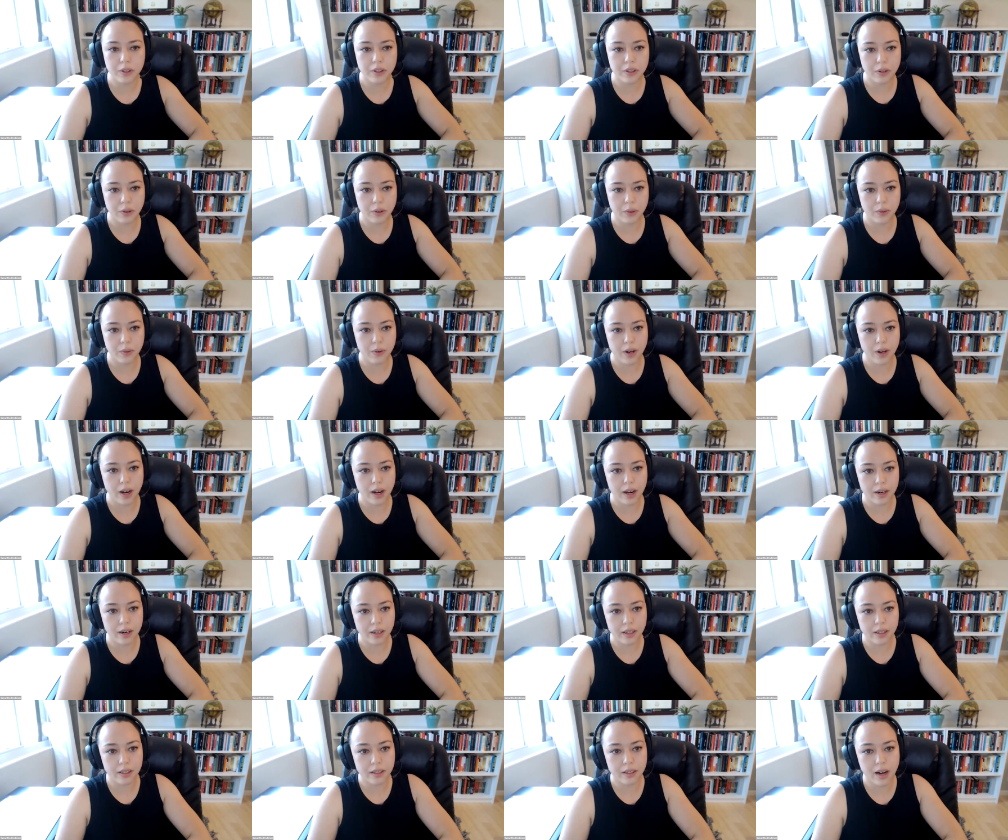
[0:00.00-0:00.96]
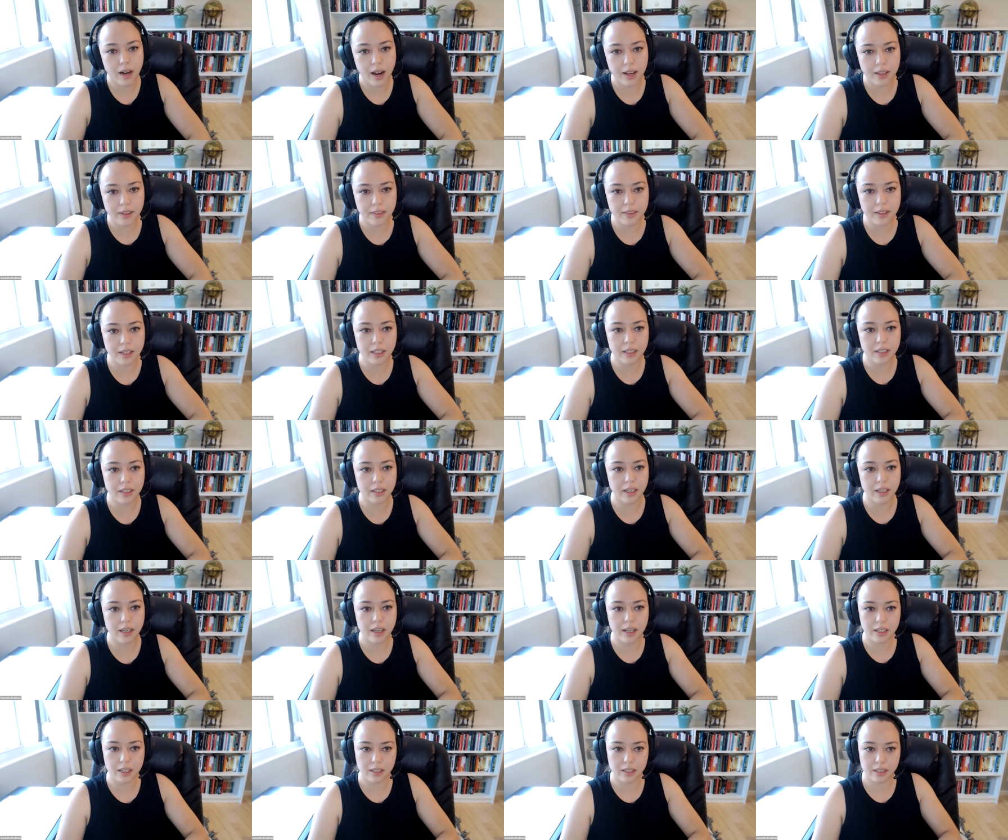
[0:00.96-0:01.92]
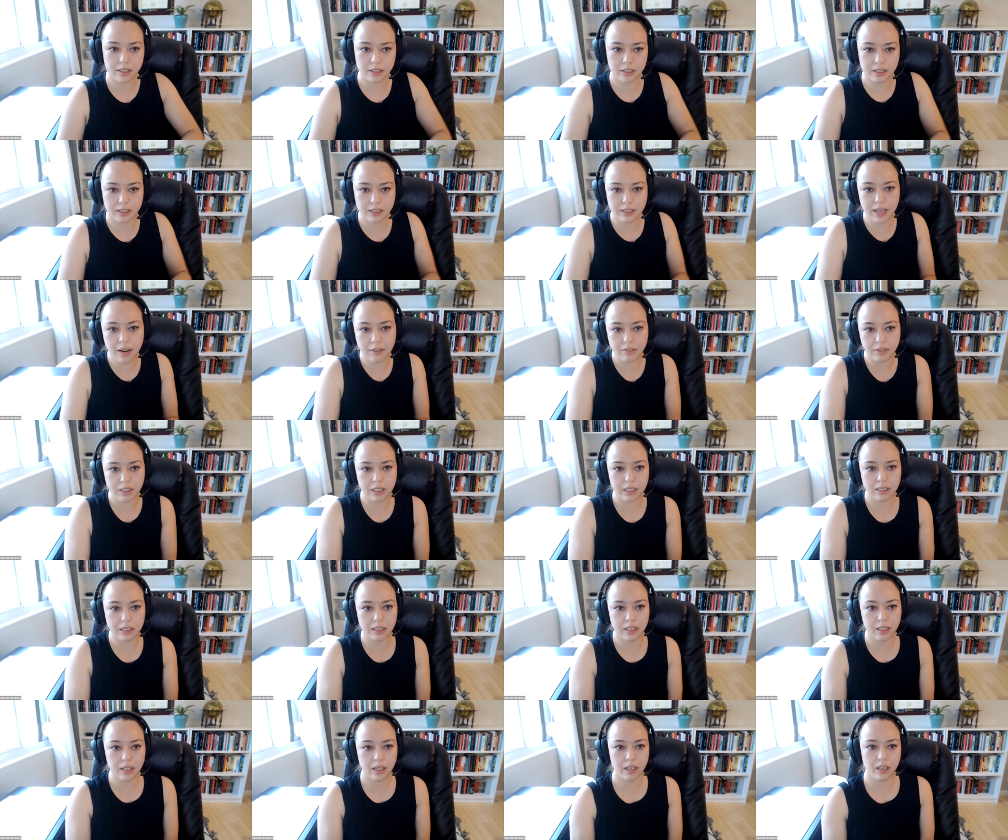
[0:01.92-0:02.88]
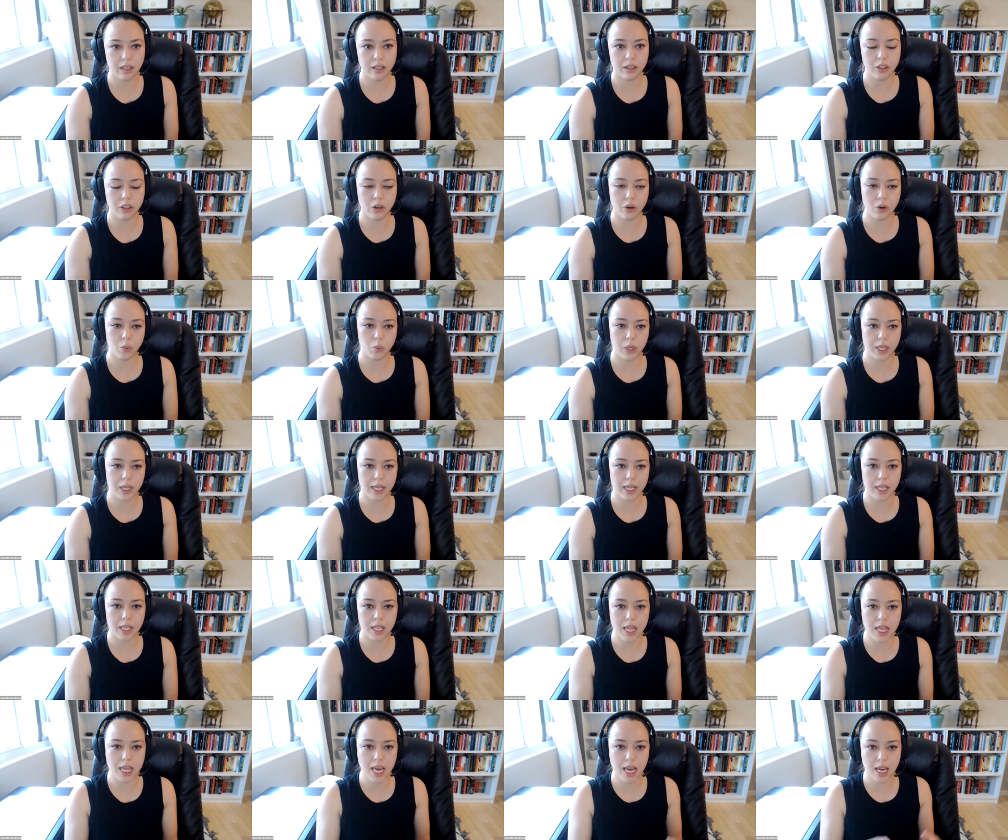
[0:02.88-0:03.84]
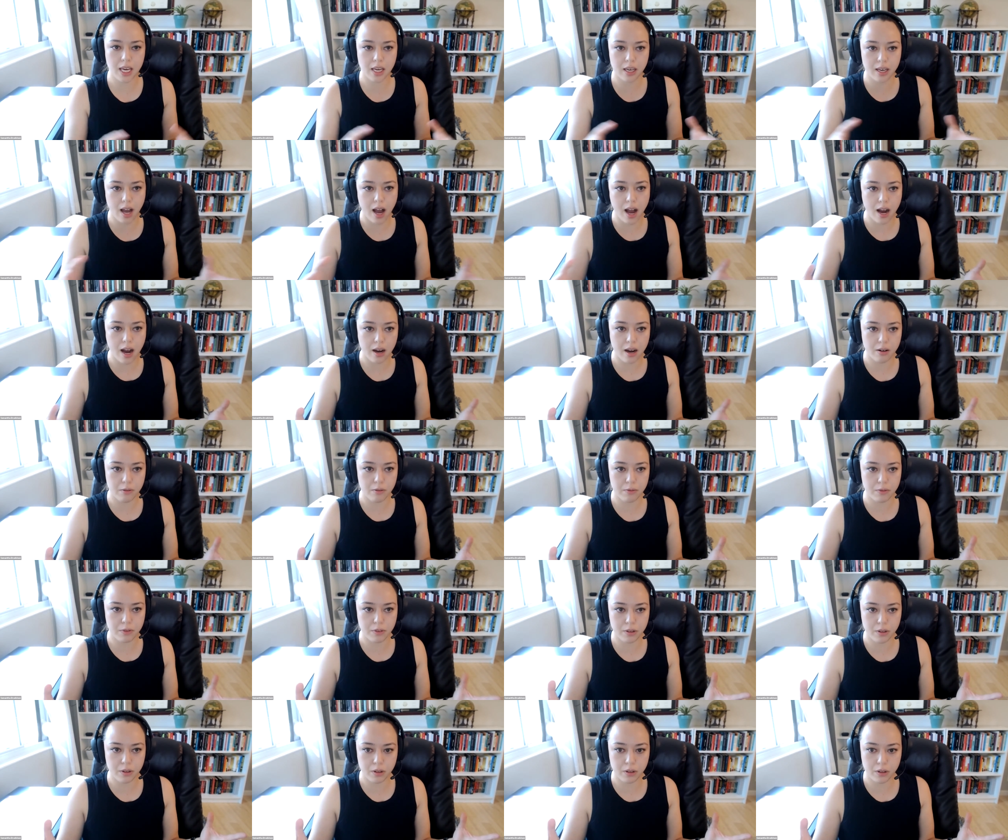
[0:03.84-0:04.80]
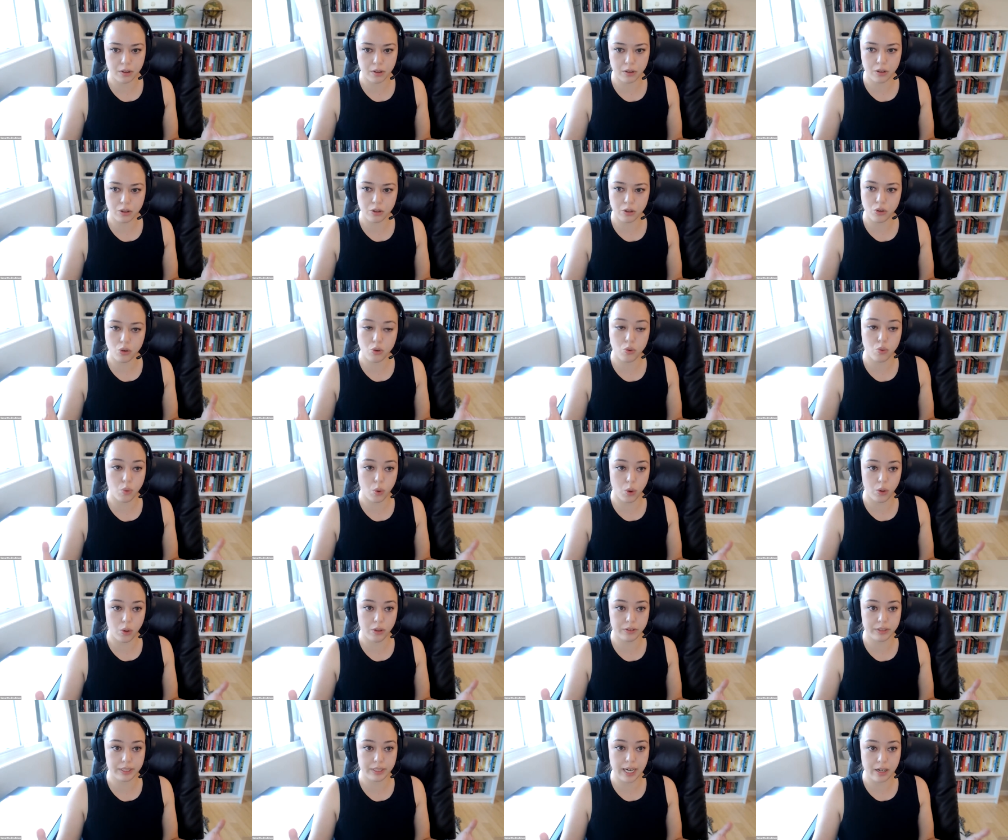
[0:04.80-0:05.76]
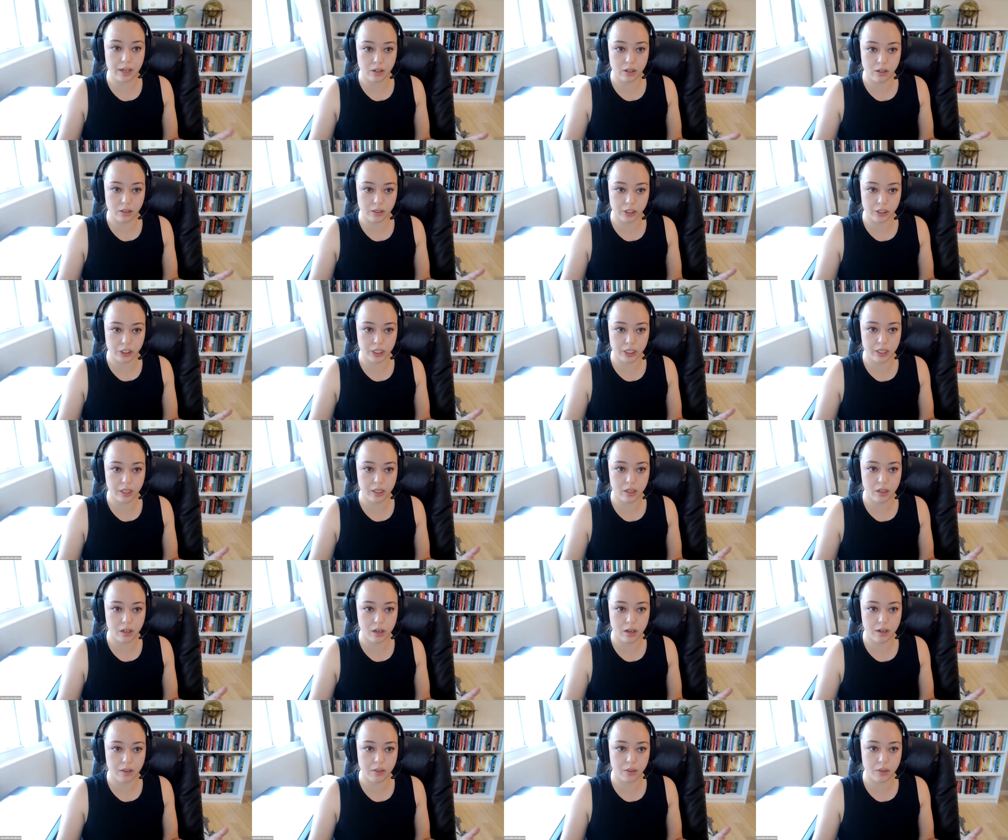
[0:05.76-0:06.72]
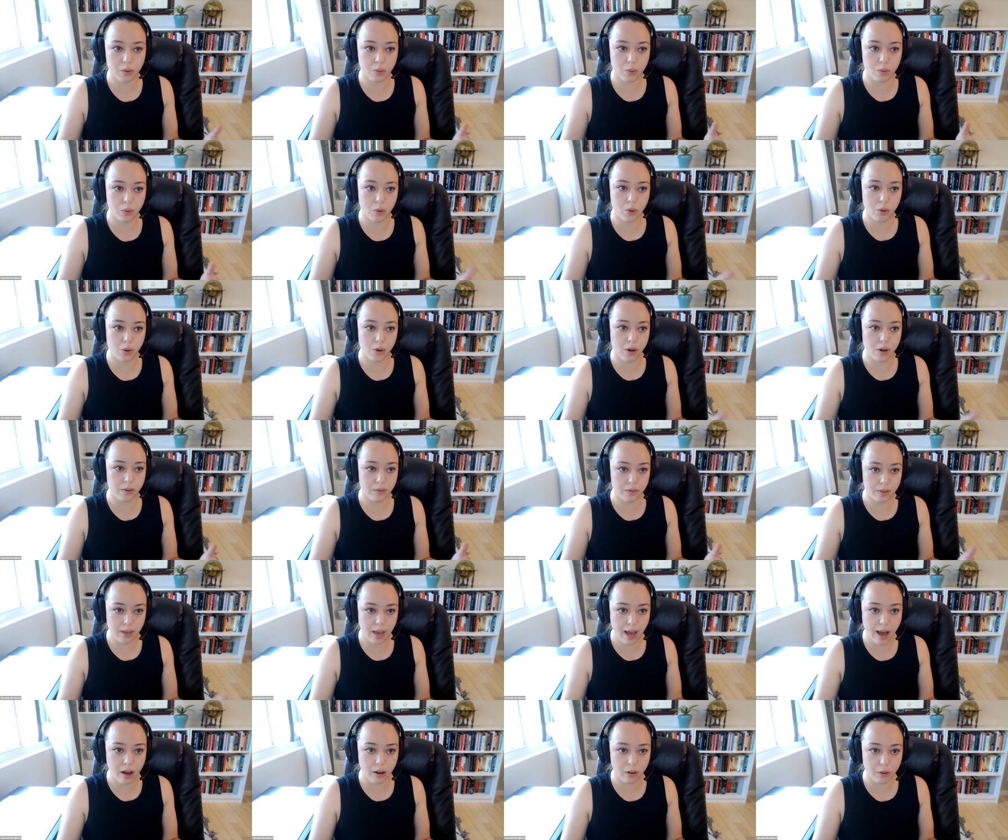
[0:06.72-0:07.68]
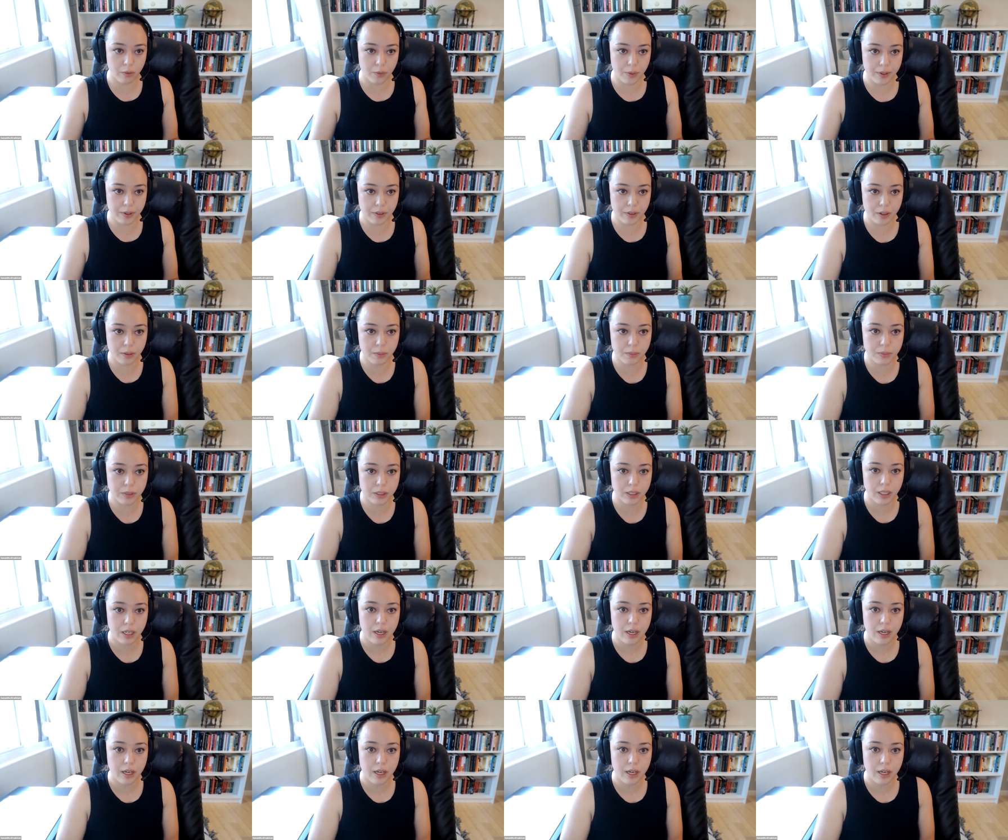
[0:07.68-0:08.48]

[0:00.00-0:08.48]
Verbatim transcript: you know, I I think it is definitely, you know, we can think of the the new role of technology here and the role of the algorithms,